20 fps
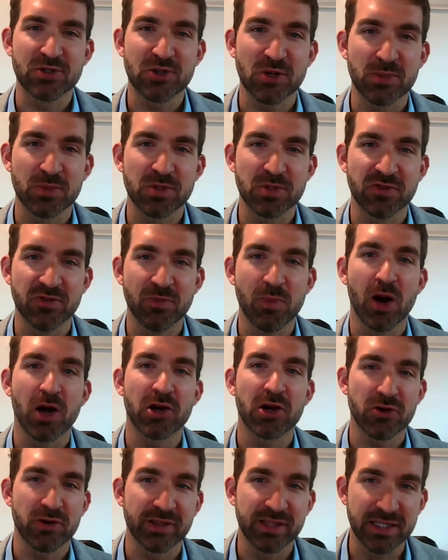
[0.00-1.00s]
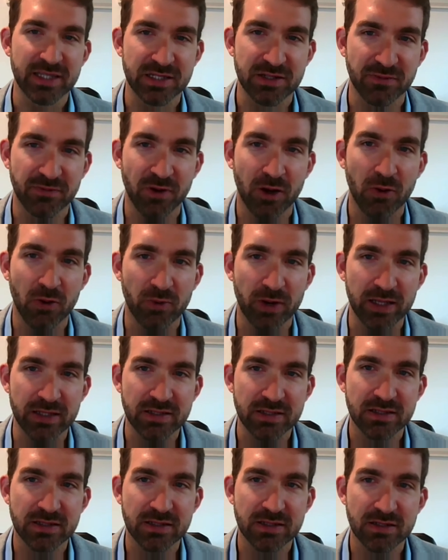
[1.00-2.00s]
in terms of monitoring these default
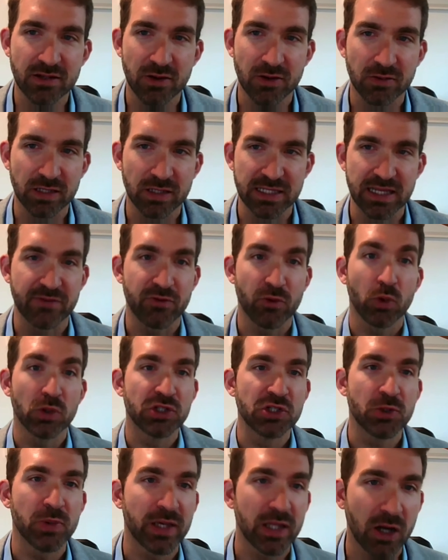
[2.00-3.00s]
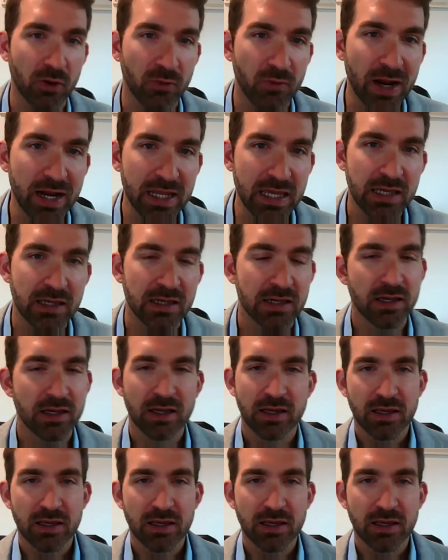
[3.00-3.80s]
risks, or is everyone doing it already?